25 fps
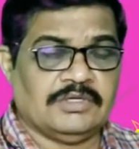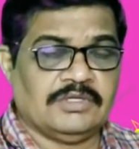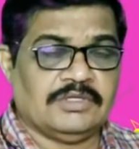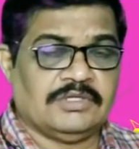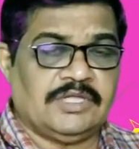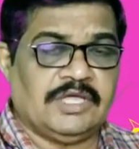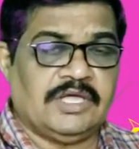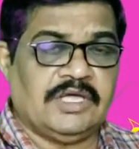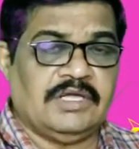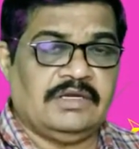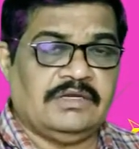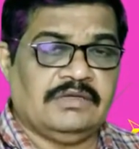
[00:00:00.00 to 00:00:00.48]

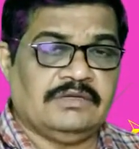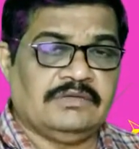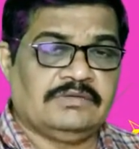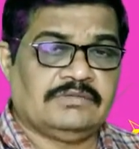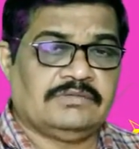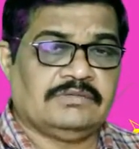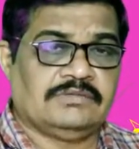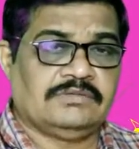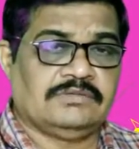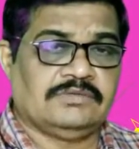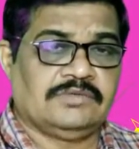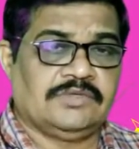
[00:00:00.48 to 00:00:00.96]
Then
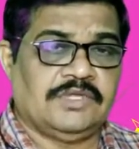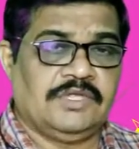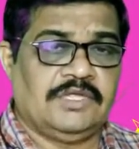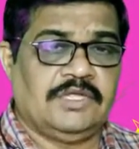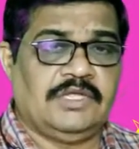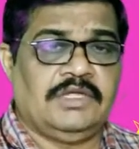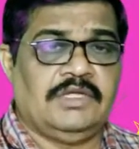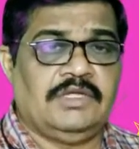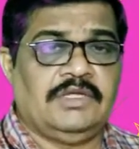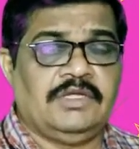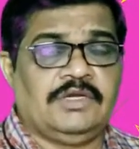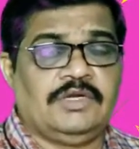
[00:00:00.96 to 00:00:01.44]

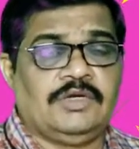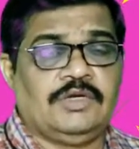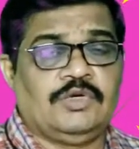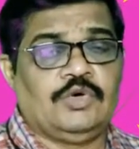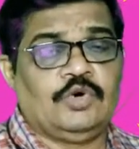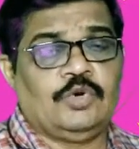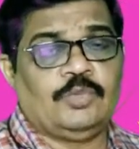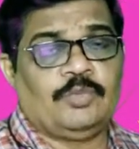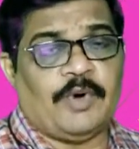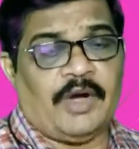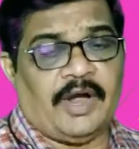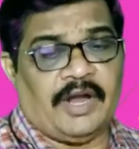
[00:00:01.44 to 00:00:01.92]
the
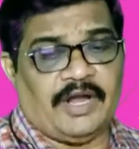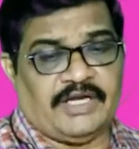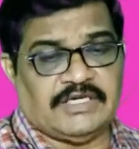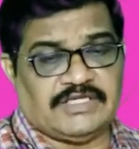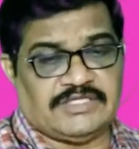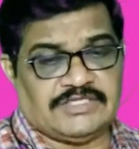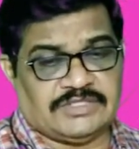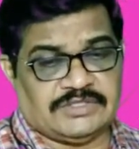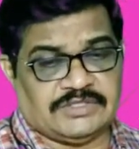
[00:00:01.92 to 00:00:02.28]
2 points